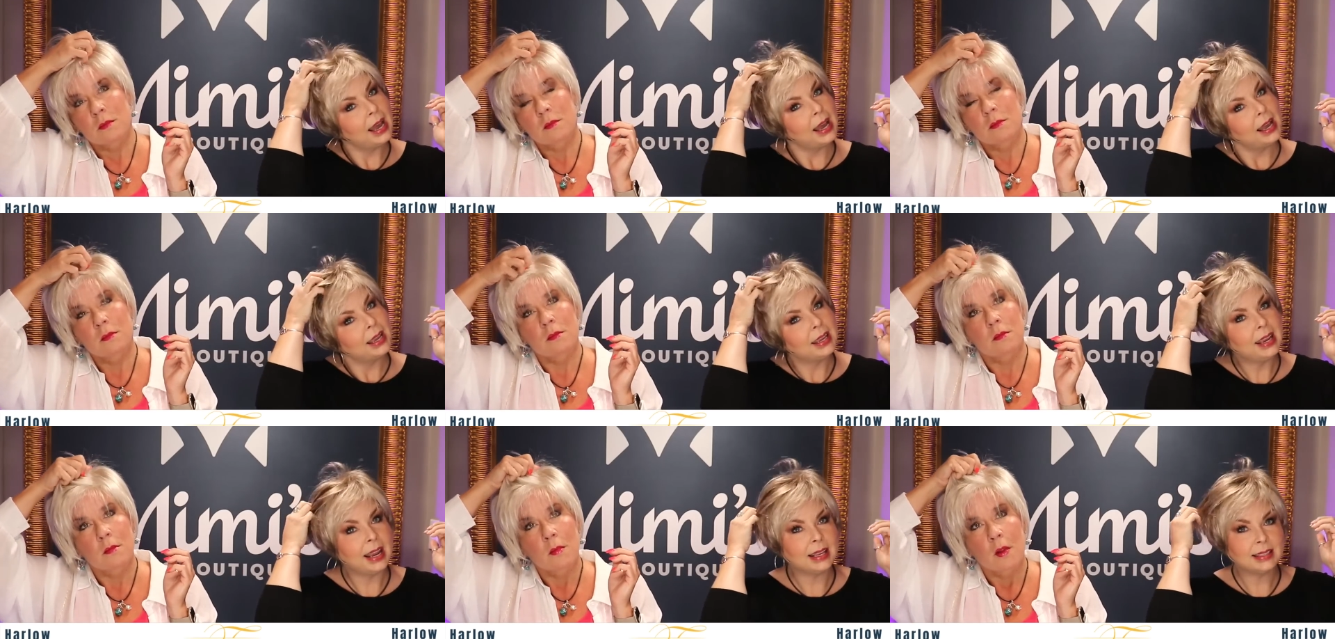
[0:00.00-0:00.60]

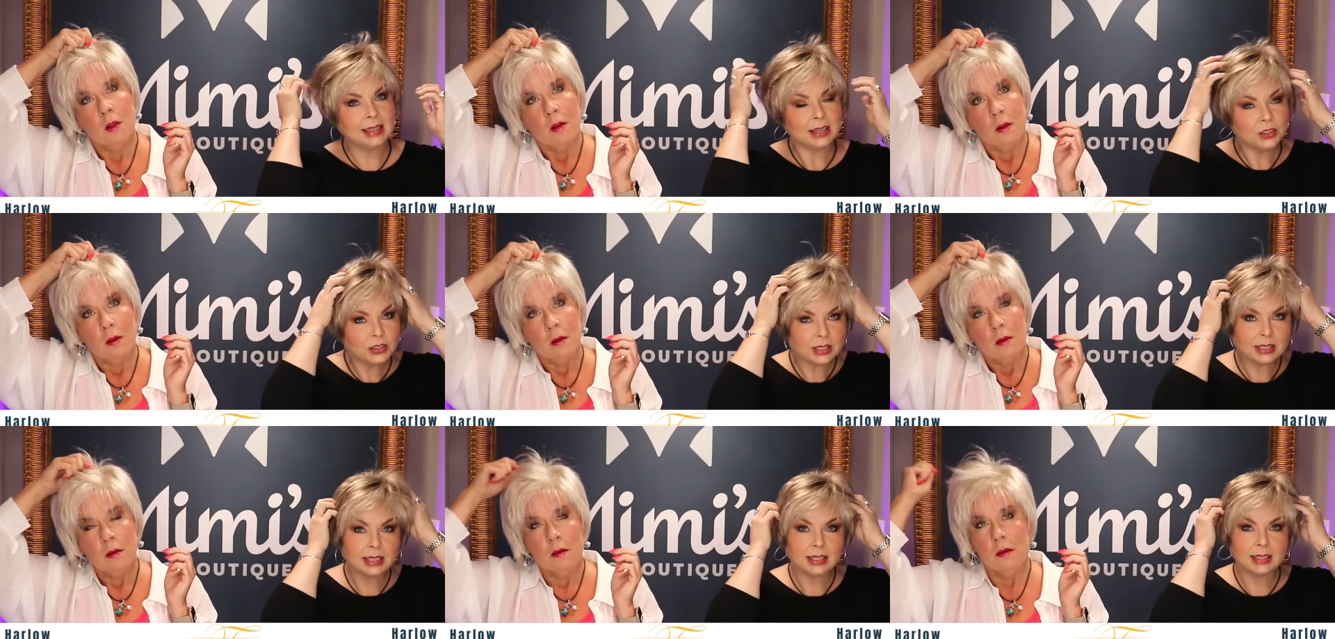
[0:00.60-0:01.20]
Speaker 1: Yeah, Sandra
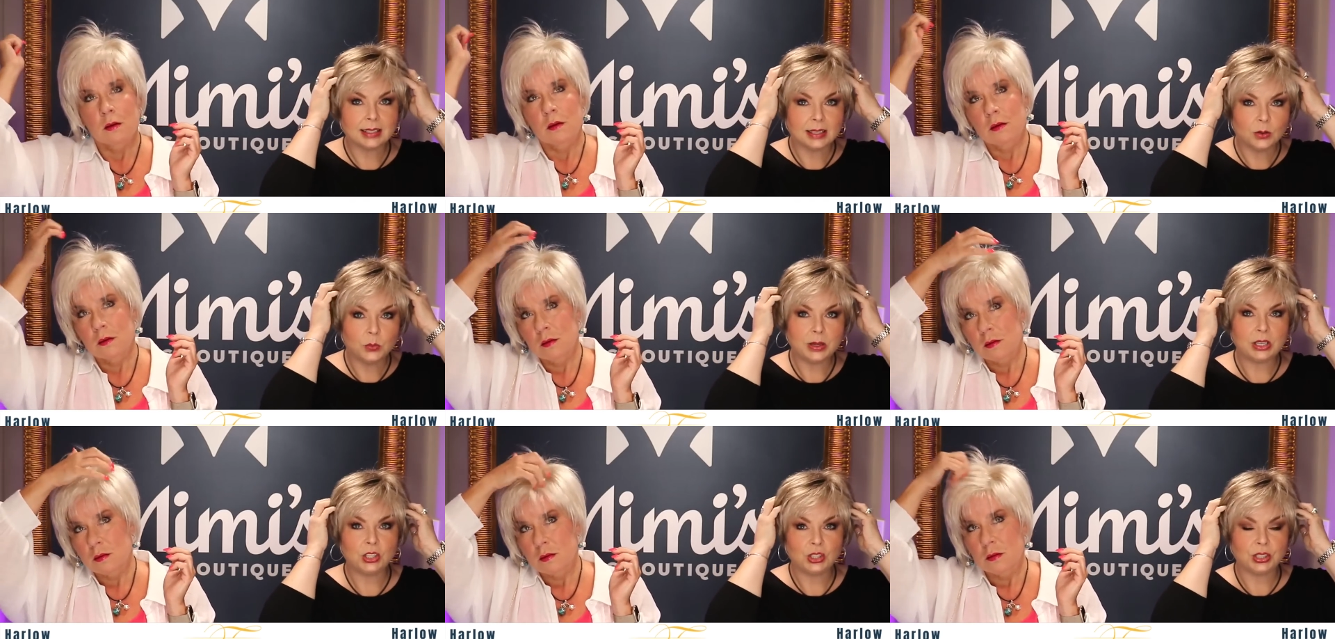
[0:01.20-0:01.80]
says that we
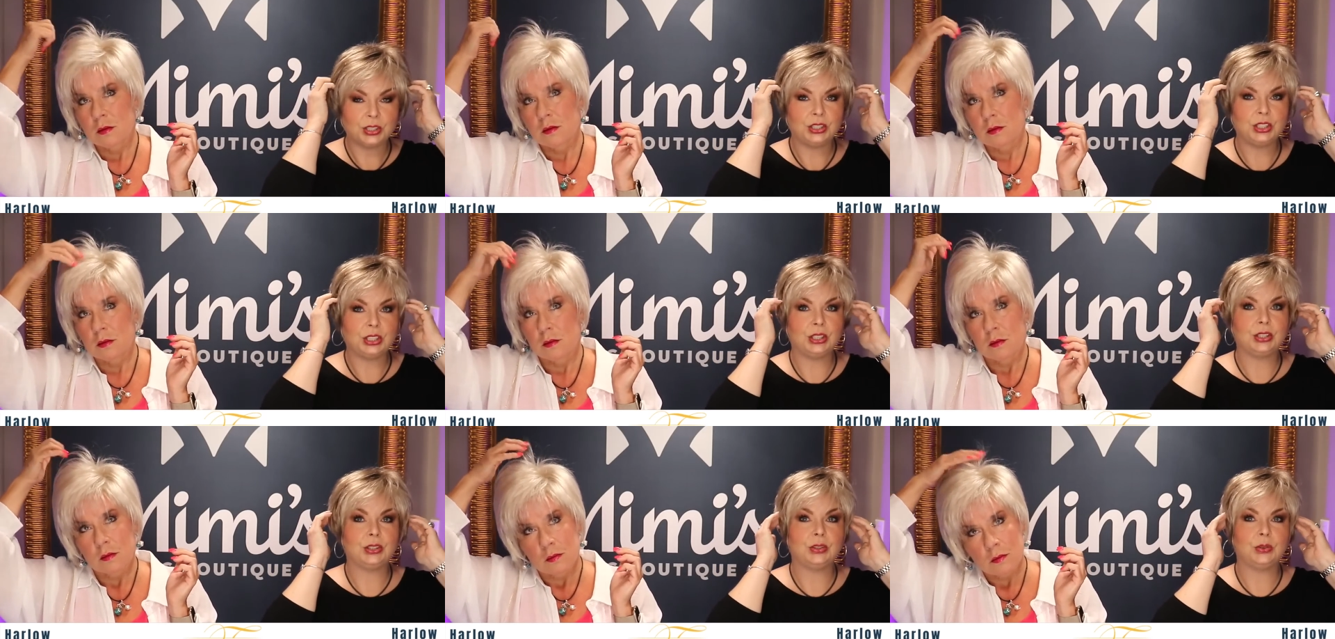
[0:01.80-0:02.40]
should
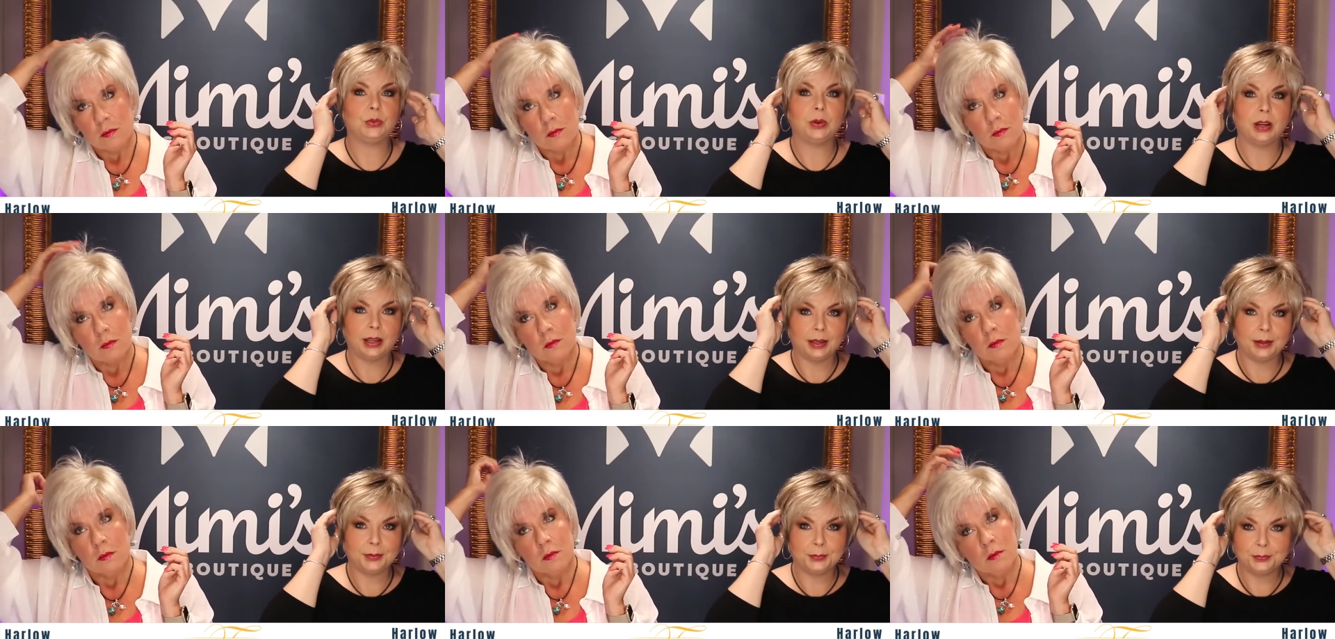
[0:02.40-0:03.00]
do
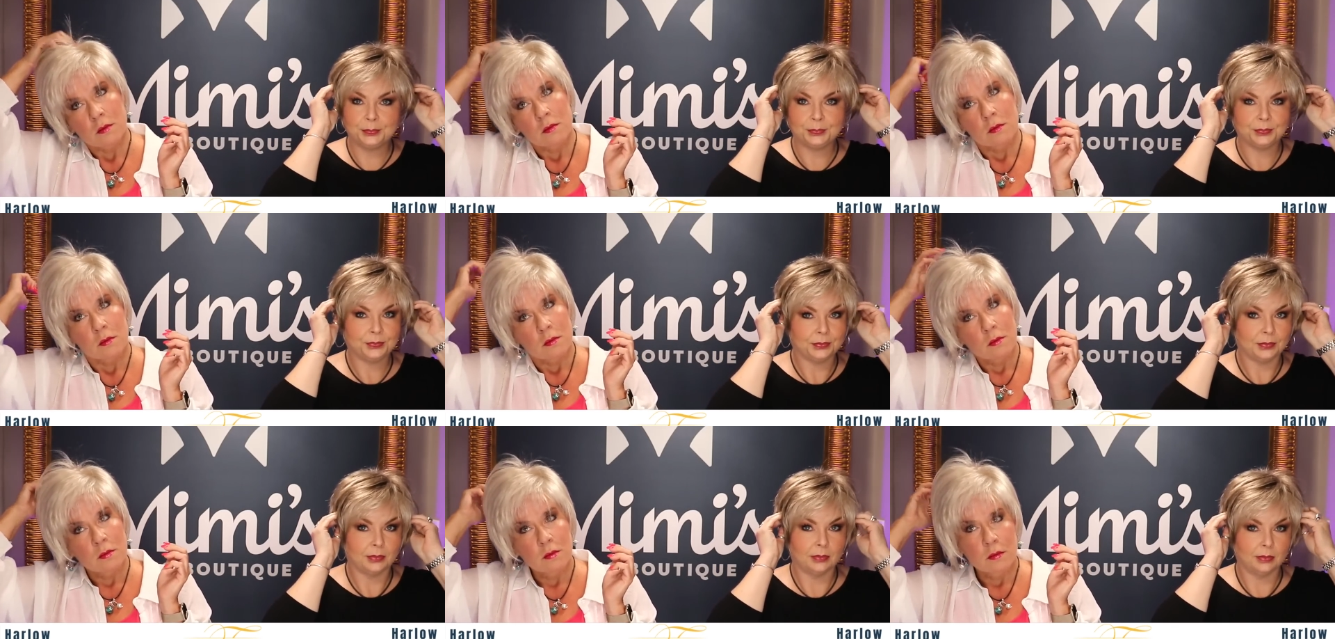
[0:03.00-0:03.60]
um,
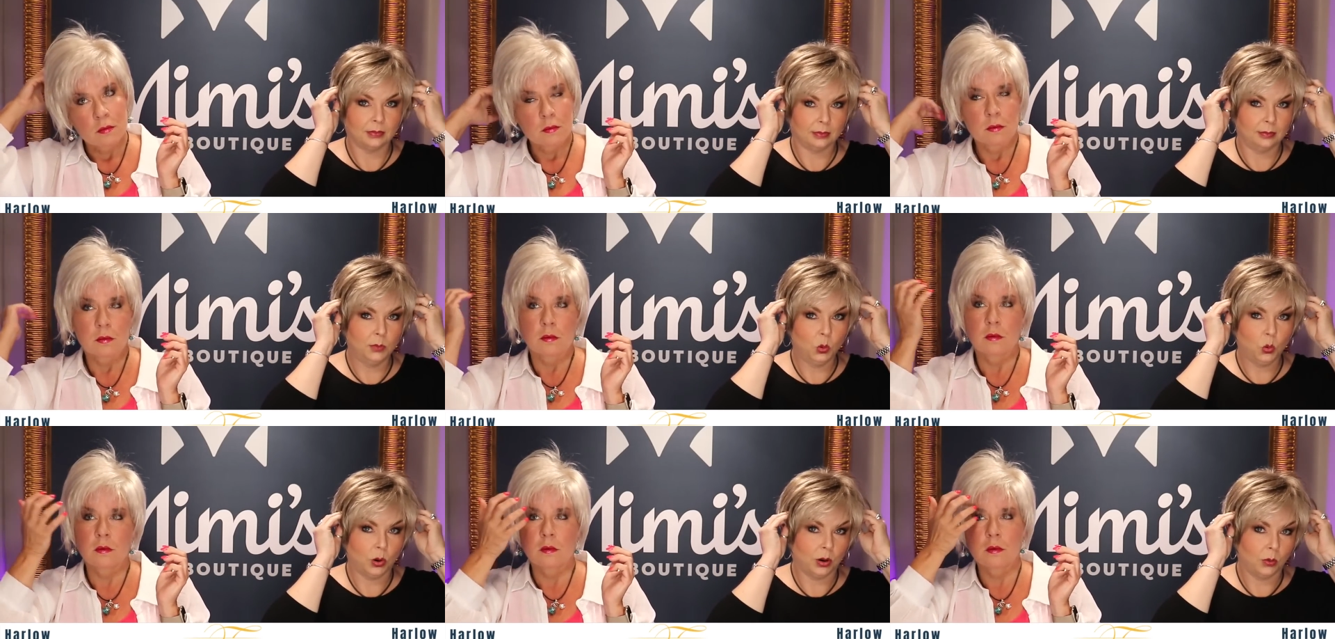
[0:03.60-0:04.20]

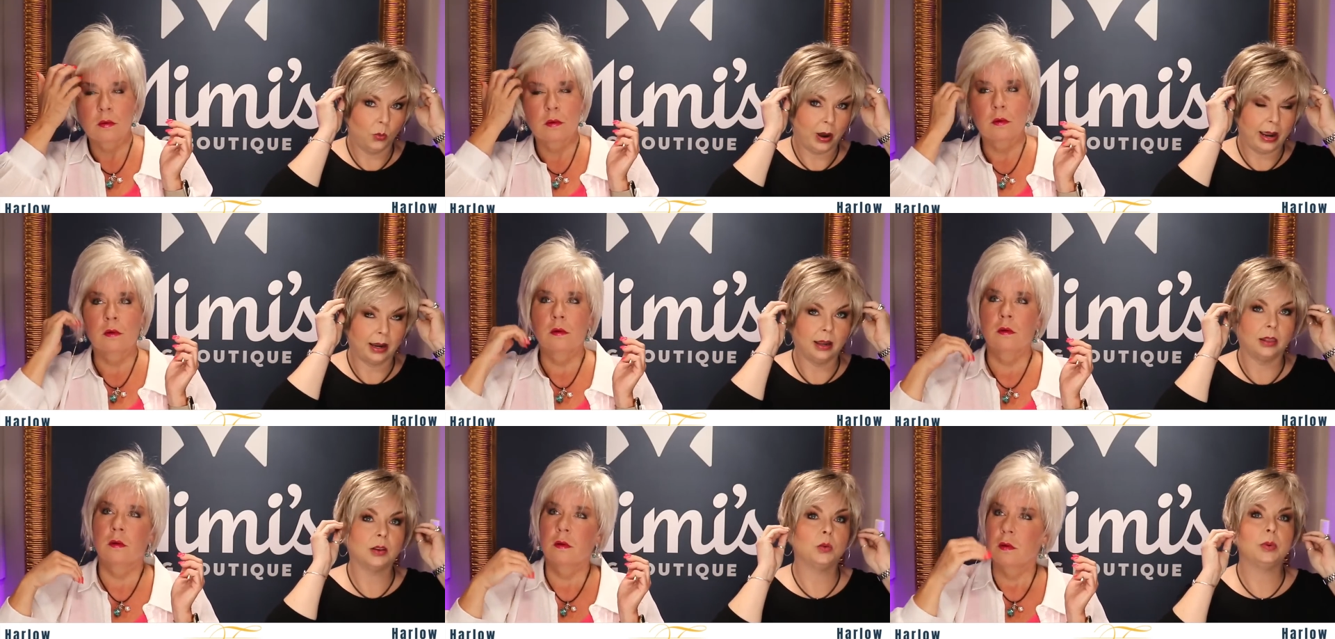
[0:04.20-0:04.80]
more white
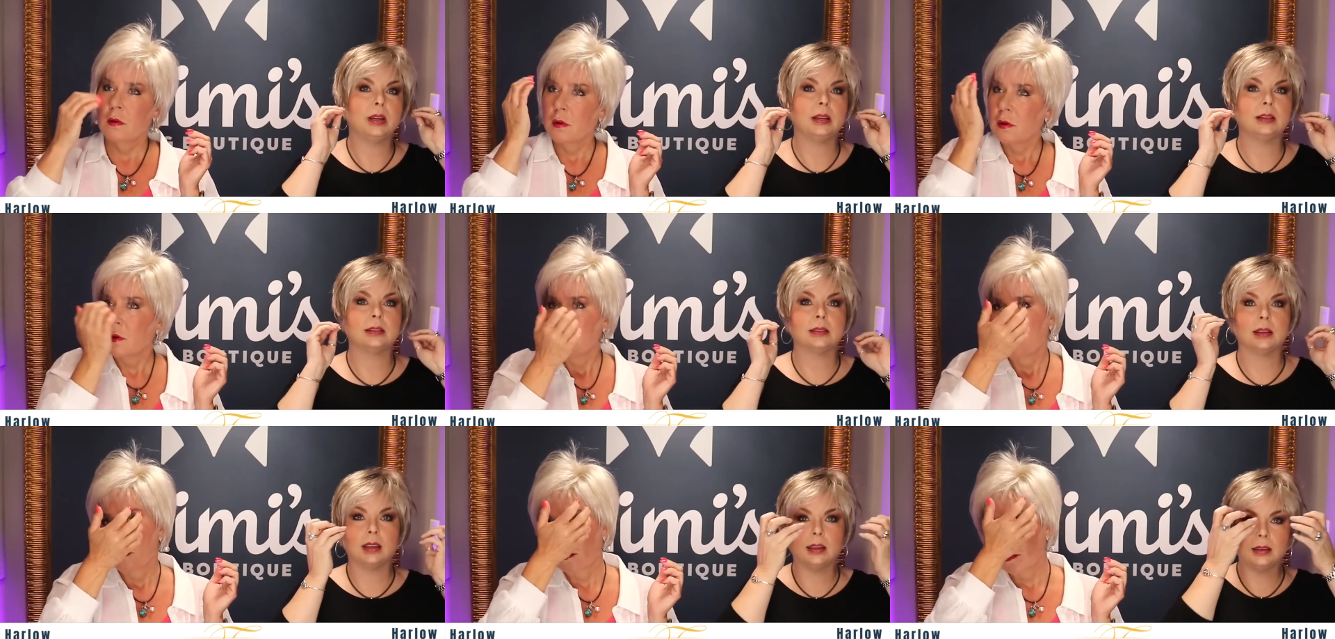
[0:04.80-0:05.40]
color wigs,
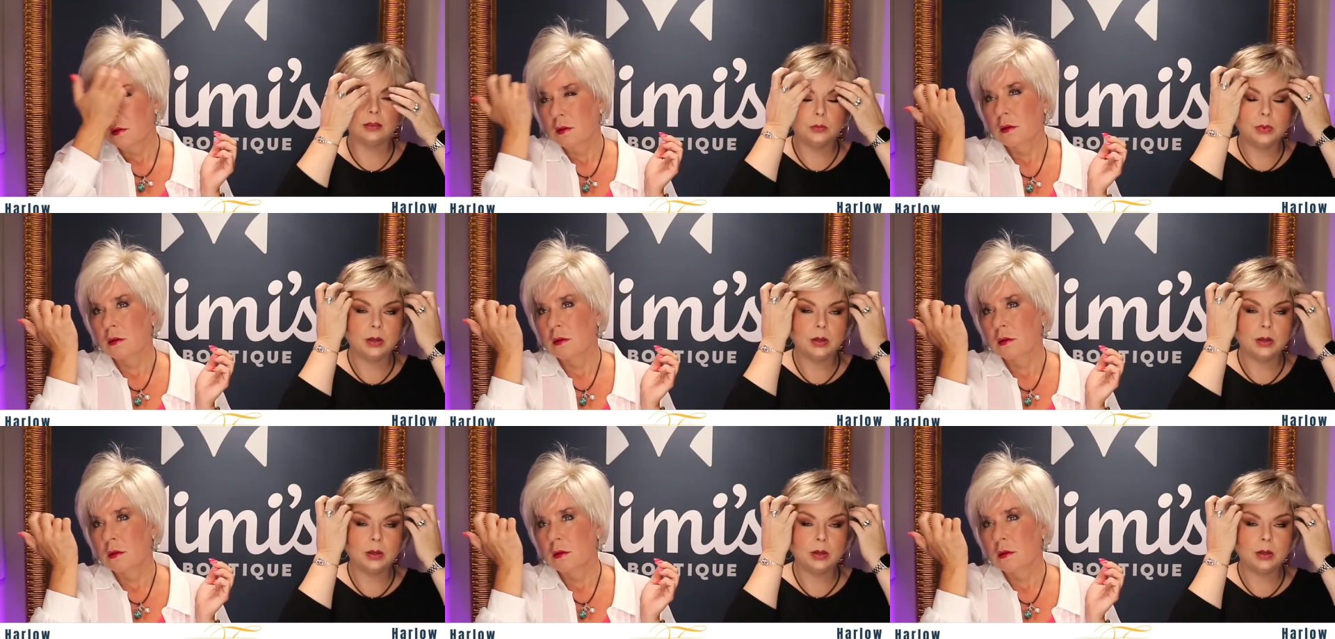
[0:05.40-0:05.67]
and we,